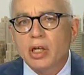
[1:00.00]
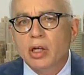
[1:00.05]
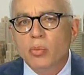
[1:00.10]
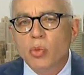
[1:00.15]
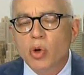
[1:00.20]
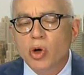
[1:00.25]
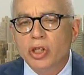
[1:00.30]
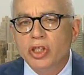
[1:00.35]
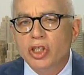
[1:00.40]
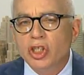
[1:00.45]
in a
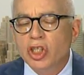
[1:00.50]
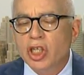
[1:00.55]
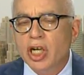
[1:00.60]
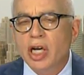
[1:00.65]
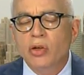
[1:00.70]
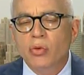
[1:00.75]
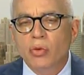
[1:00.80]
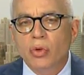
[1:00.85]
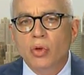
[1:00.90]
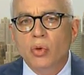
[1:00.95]
more
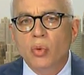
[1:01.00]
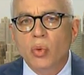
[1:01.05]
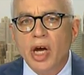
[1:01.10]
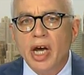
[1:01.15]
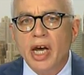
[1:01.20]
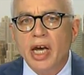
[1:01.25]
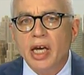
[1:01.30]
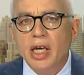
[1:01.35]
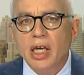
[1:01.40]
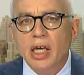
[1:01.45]
general
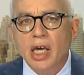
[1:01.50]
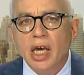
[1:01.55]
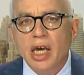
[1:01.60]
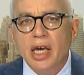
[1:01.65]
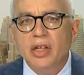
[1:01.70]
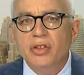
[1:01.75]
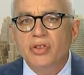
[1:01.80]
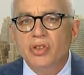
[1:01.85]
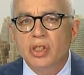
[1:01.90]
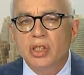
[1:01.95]
way,
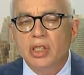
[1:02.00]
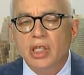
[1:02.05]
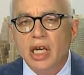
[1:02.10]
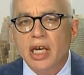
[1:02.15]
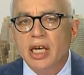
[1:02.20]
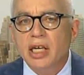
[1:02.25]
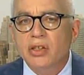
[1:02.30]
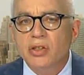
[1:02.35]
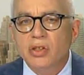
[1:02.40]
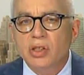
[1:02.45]
it's
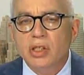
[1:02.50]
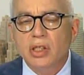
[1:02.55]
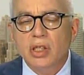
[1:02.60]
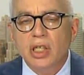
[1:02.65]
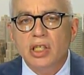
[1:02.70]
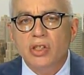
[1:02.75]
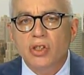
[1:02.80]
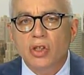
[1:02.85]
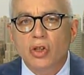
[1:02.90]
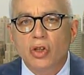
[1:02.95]

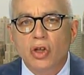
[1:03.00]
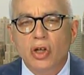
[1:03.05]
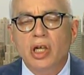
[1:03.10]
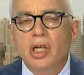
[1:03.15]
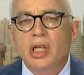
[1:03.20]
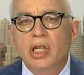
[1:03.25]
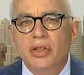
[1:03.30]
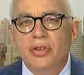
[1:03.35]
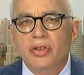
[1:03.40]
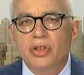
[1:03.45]

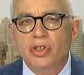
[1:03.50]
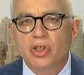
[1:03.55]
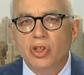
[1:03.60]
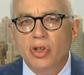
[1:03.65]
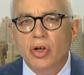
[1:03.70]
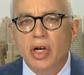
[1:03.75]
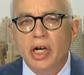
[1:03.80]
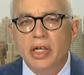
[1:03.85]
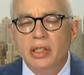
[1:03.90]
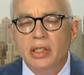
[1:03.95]
looking at this
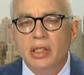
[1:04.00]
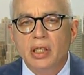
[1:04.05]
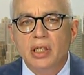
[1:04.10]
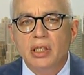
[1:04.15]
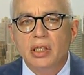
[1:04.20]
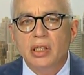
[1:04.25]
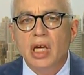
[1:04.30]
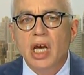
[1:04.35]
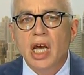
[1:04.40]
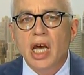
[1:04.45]

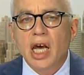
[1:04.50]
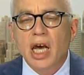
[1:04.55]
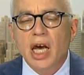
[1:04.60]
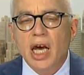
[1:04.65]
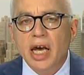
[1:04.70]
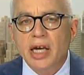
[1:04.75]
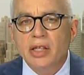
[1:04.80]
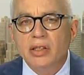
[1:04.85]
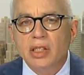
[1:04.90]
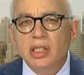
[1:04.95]
crisis
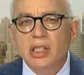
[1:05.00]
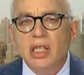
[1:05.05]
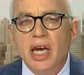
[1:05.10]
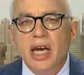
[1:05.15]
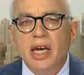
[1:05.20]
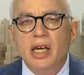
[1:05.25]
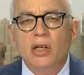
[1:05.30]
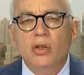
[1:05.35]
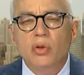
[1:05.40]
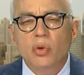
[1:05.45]
and
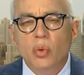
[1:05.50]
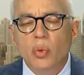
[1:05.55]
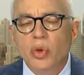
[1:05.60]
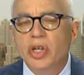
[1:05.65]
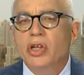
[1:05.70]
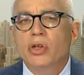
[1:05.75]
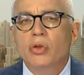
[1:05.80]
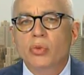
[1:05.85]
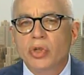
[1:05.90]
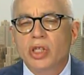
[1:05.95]
saying
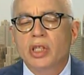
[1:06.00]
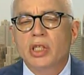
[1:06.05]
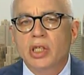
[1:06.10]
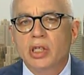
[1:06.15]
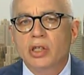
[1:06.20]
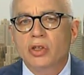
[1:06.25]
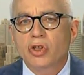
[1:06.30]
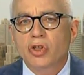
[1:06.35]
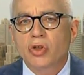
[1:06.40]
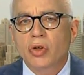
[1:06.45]
we are
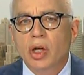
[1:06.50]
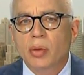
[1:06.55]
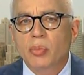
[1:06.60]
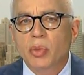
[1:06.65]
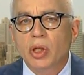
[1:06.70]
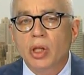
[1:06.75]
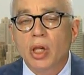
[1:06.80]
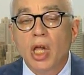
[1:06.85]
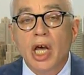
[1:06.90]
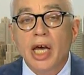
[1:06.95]
really in
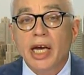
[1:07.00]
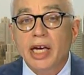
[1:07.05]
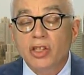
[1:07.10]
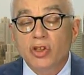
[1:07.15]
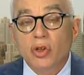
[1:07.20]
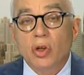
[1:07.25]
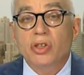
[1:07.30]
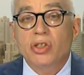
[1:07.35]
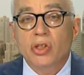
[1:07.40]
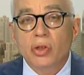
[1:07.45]
trouble.
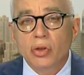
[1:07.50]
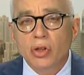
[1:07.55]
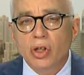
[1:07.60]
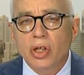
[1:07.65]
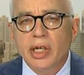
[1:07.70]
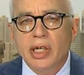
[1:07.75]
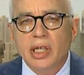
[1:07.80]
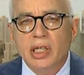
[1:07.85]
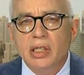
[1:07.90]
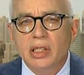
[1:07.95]
It's also
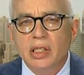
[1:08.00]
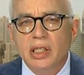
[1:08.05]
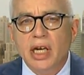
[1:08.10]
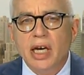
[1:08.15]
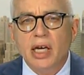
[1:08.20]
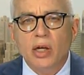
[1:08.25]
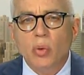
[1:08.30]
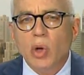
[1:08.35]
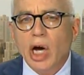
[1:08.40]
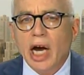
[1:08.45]
looking and
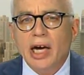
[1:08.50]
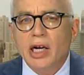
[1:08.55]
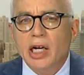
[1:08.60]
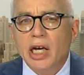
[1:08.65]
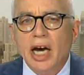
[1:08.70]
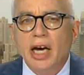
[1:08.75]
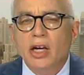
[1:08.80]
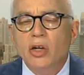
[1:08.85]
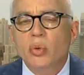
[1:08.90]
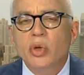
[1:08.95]
saying,
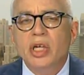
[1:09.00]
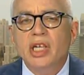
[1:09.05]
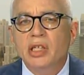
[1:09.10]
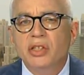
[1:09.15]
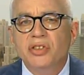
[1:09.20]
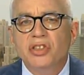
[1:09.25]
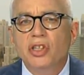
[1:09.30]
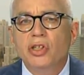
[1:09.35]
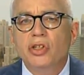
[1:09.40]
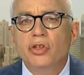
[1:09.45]
how do we
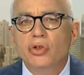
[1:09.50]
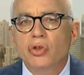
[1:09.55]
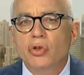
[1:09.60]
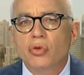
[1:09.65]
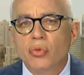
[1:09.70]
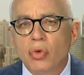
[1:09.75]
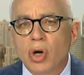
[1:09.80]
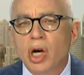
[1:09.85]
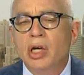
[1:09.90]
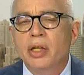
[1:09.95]
continue to
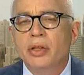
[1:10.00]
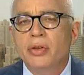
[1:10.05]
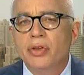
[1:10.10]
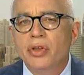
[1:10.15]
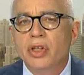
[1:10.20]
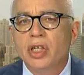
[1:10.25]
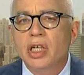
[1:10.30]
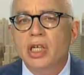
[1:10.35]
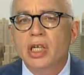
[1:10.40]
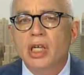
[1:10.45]

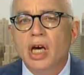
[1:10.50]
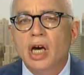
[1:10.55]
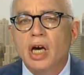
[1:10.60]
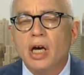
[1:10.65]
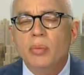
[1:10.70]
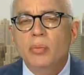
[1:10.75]
run the